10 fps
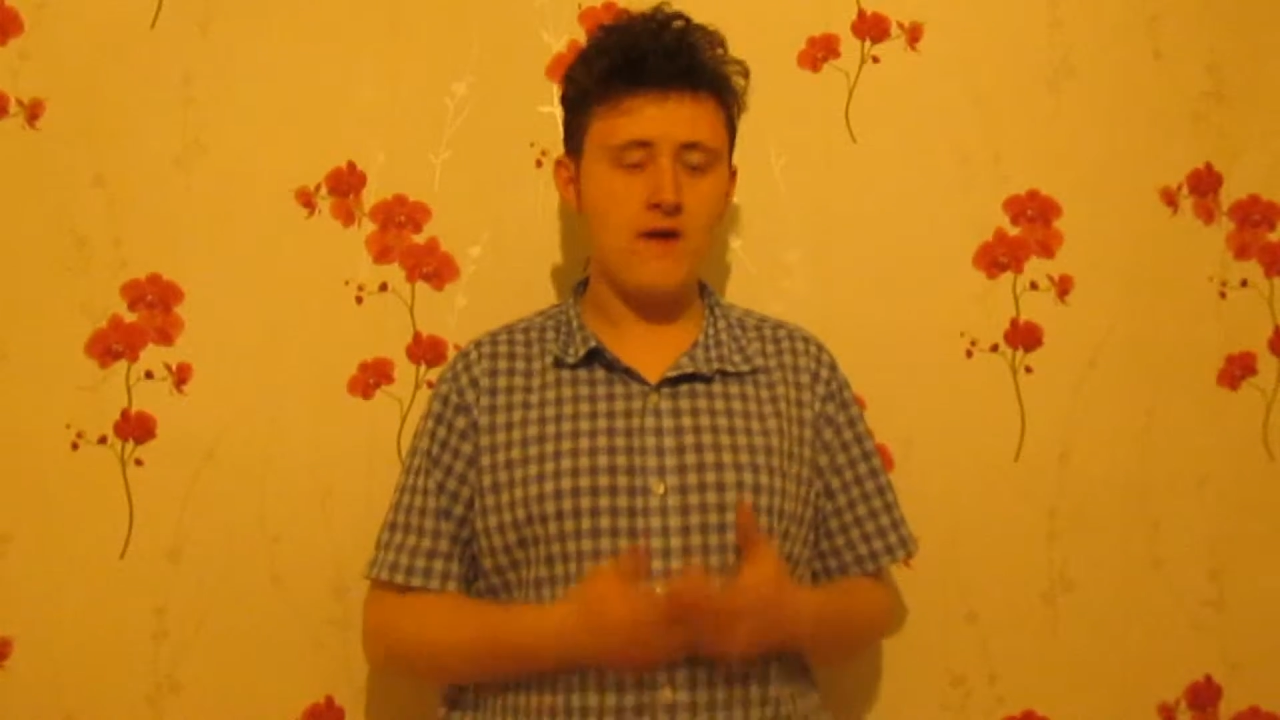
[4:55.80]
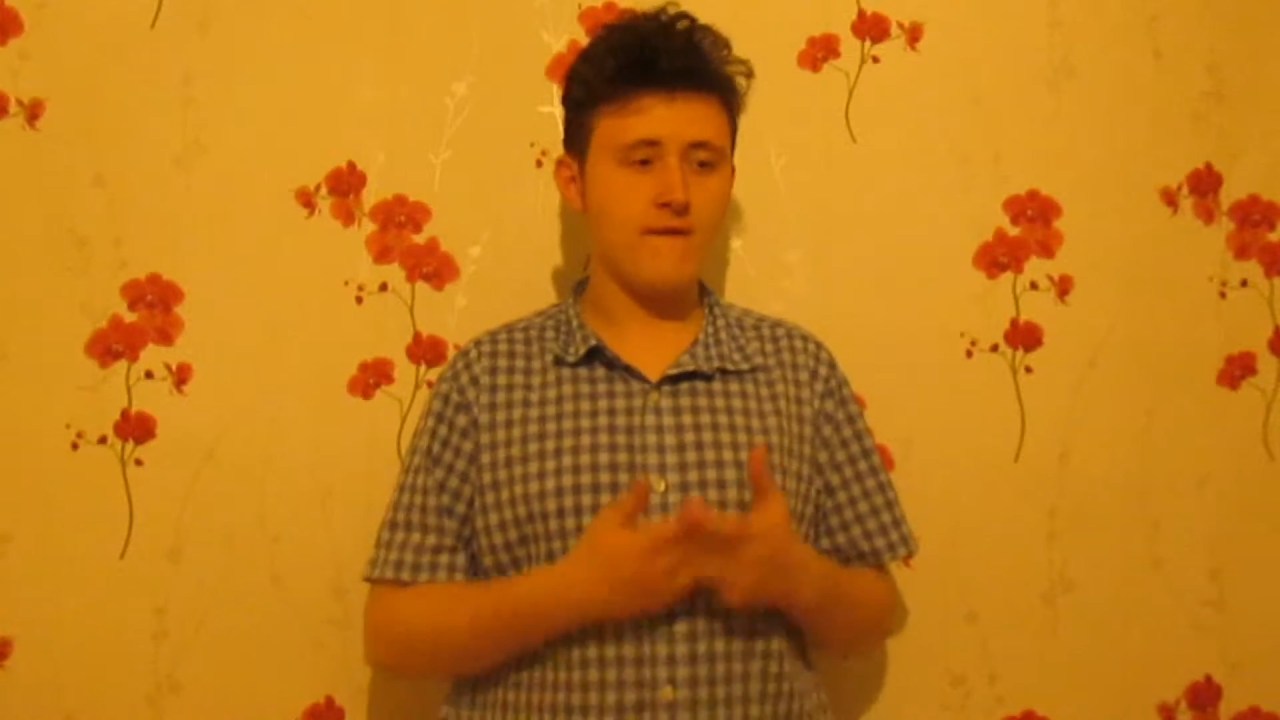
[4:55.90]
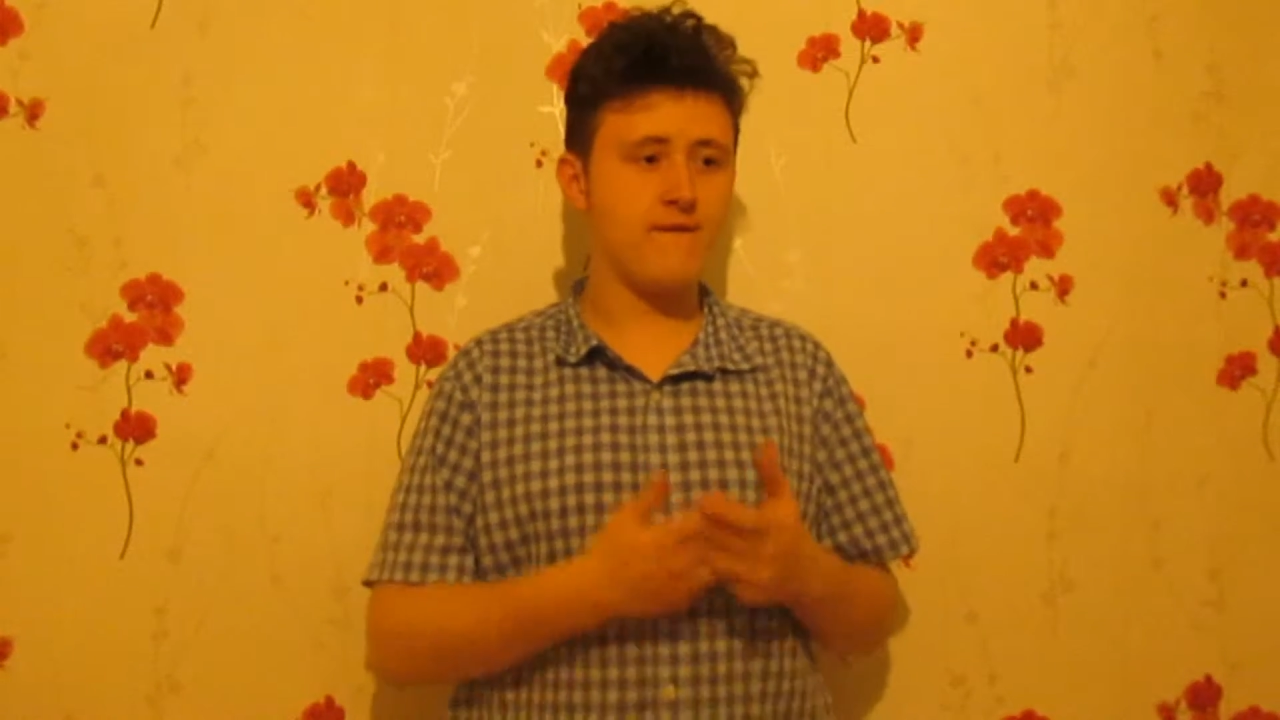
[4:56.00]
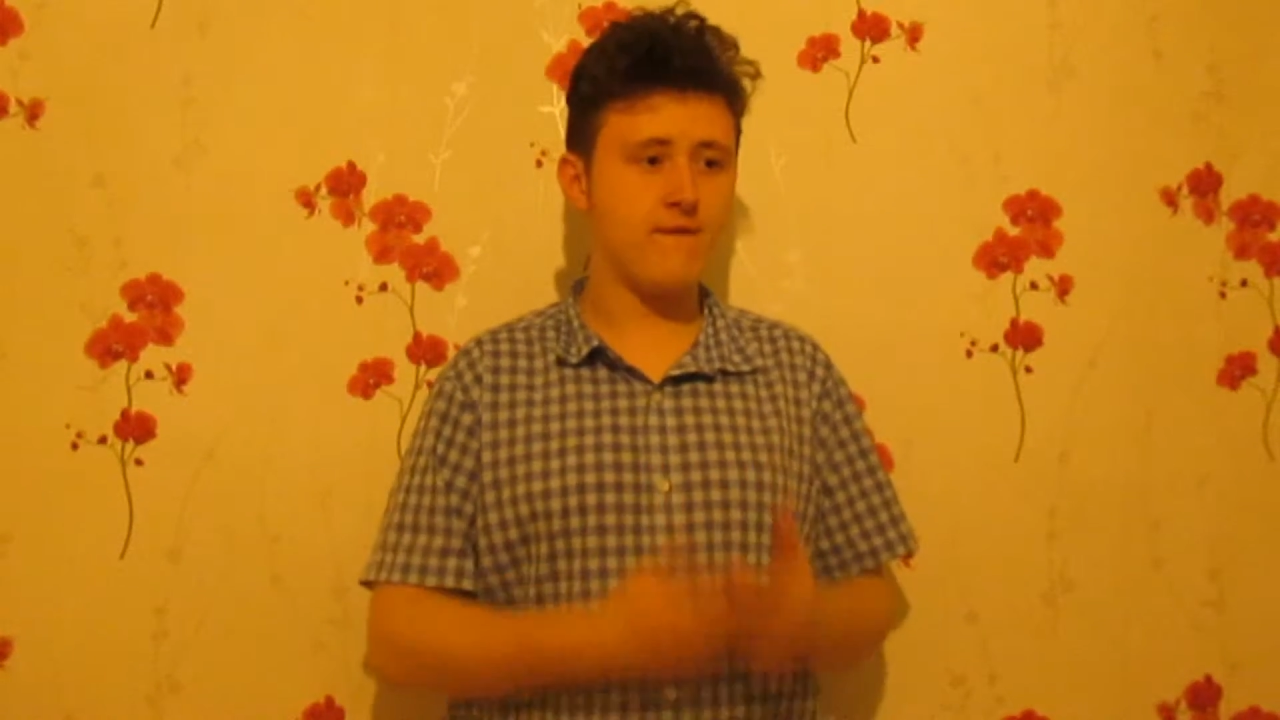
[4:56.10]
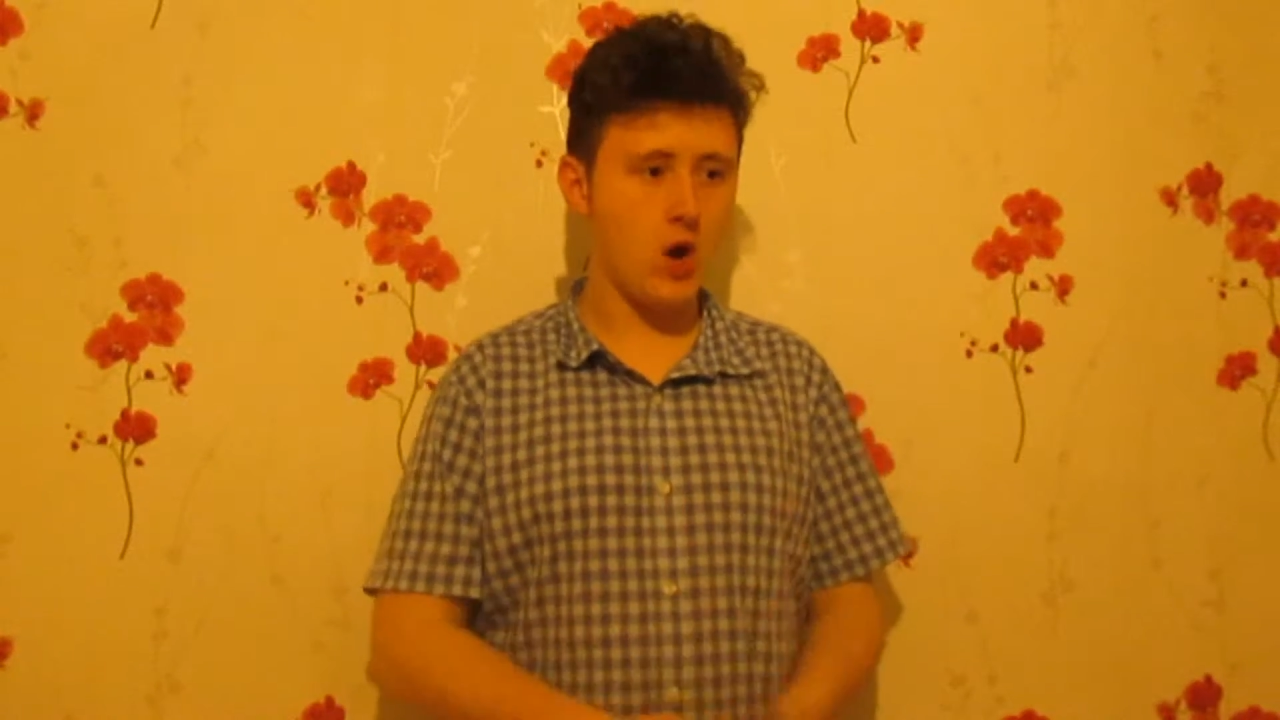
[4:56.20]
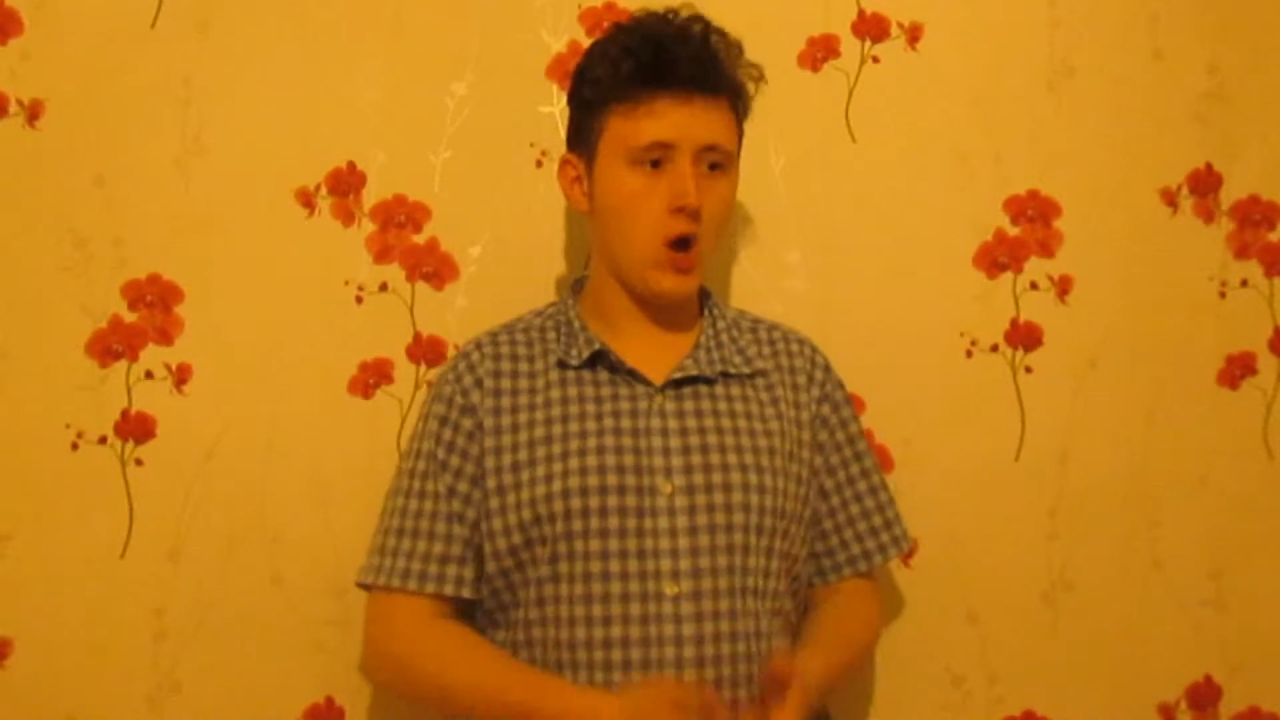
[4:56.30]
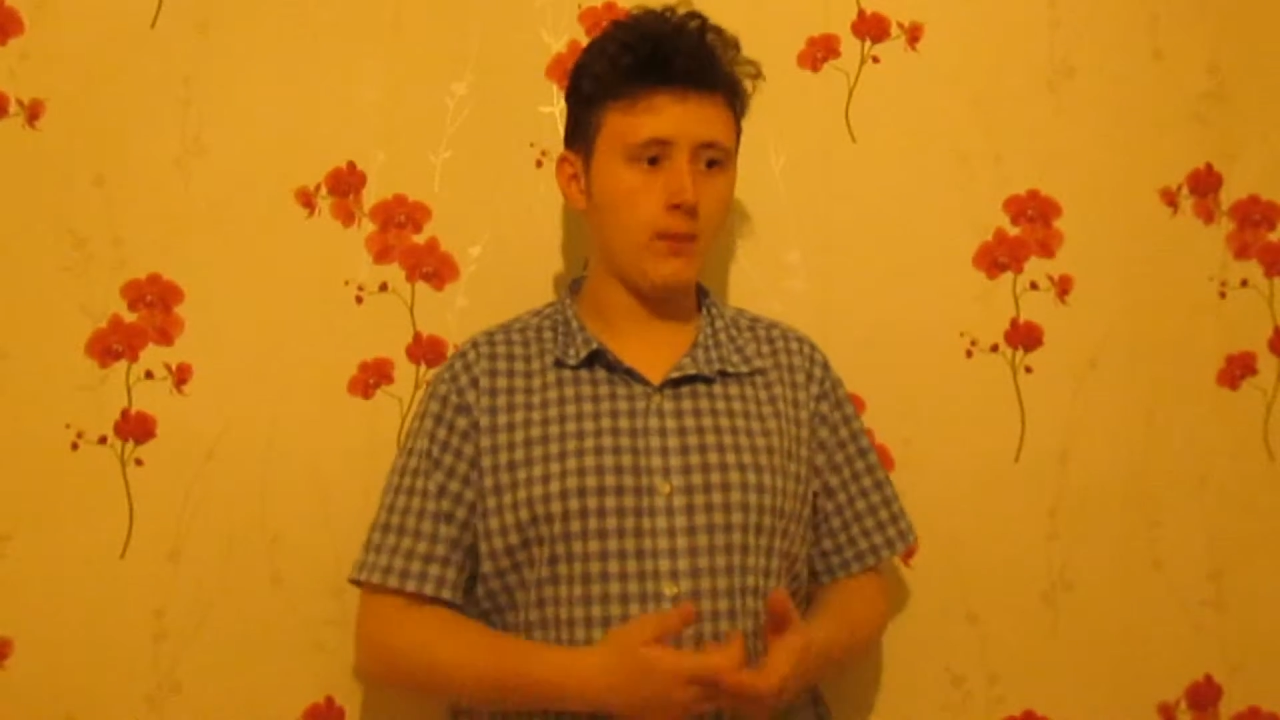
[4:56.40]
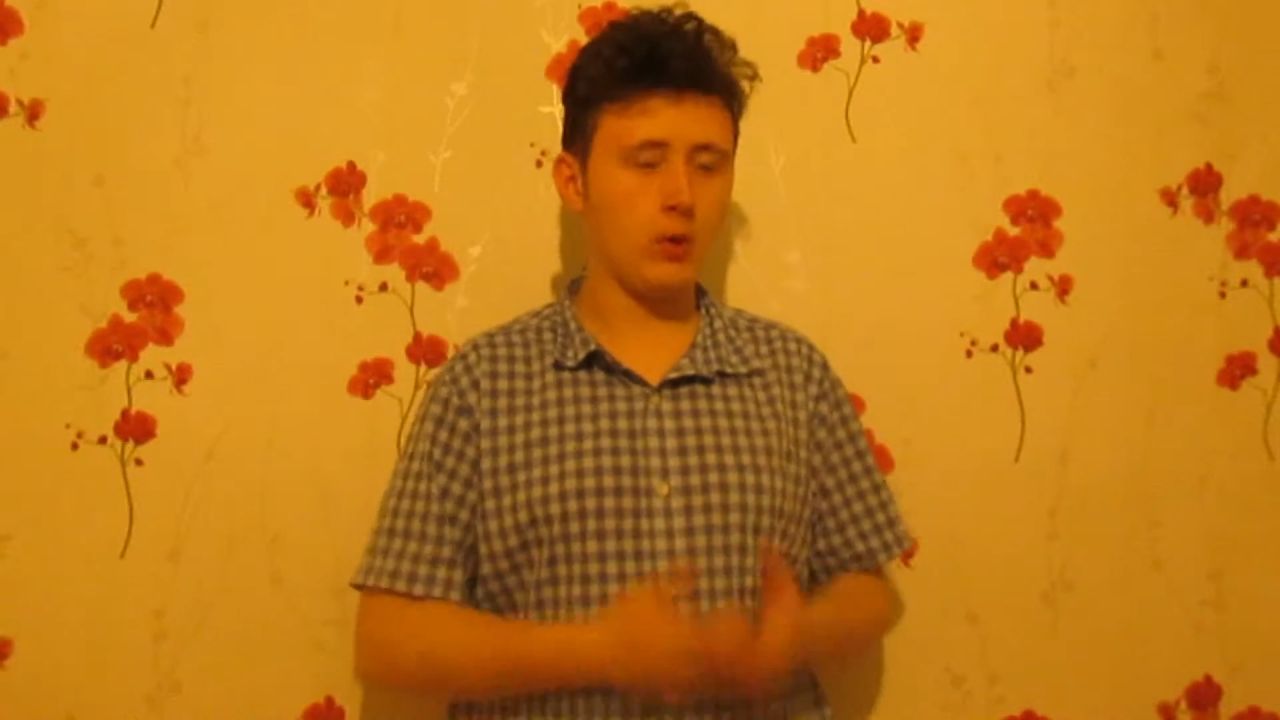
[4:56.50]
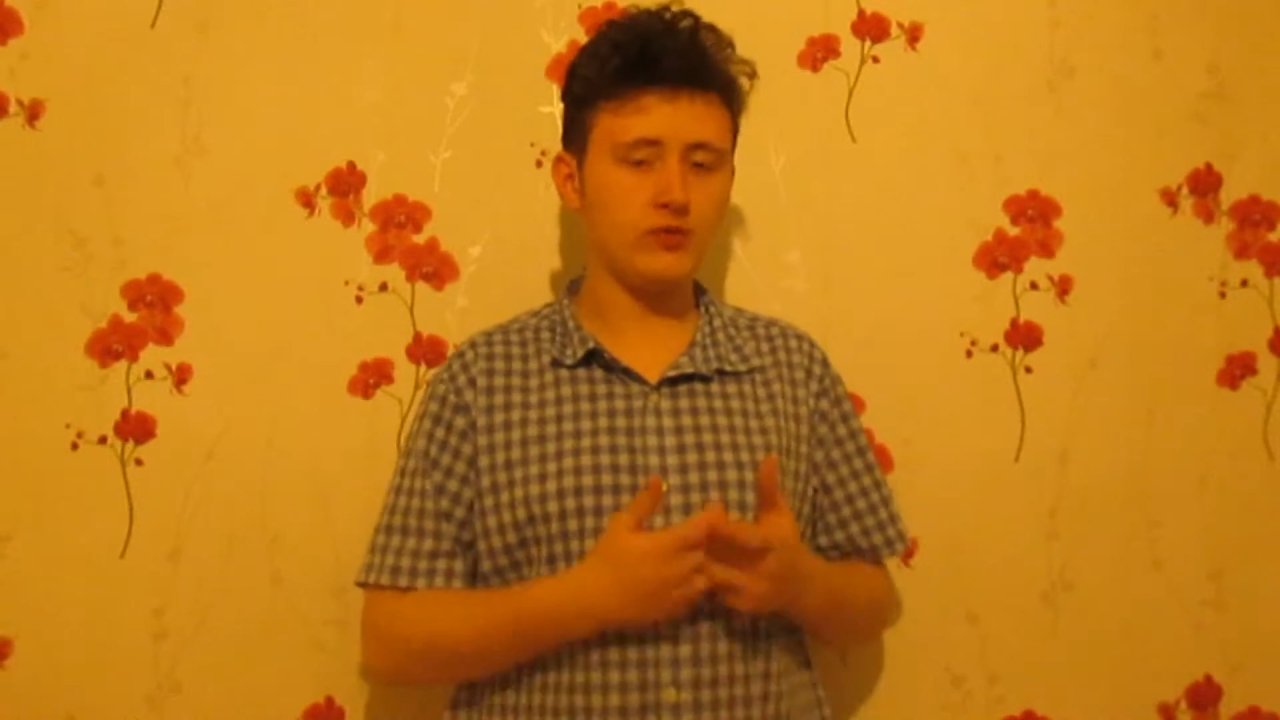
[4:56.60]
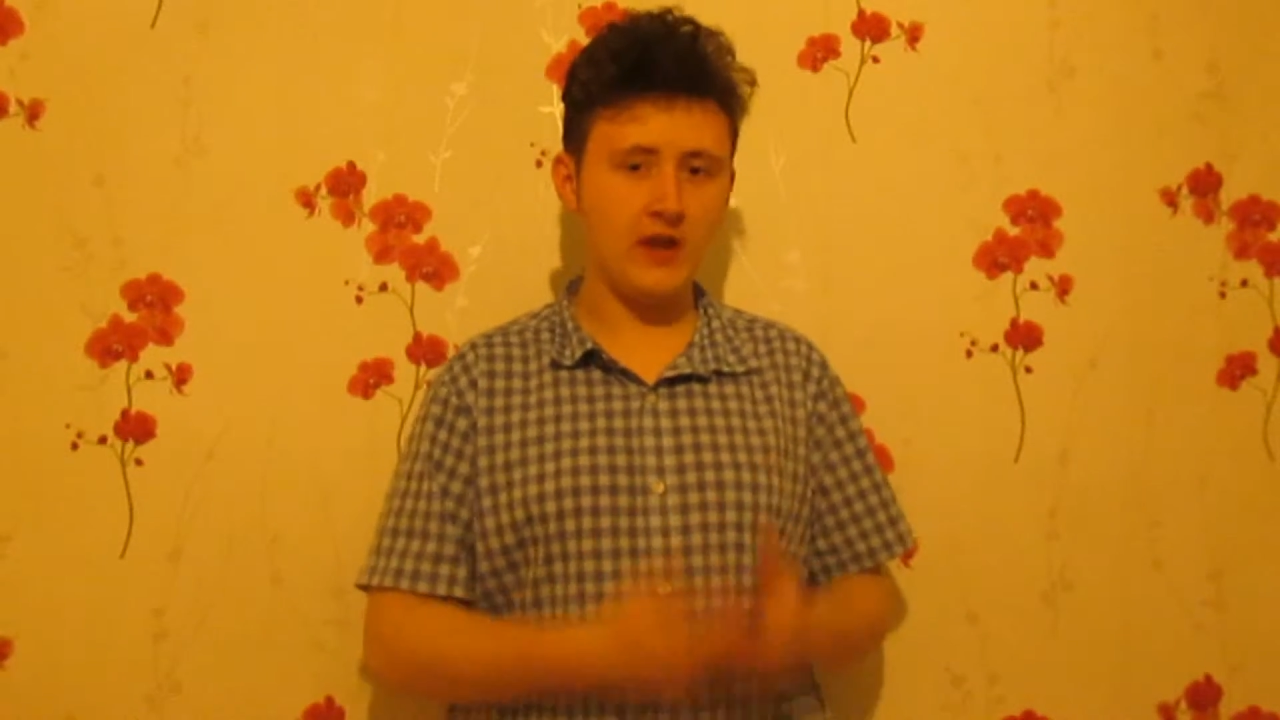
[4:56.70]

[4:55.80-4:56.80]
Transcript: verbal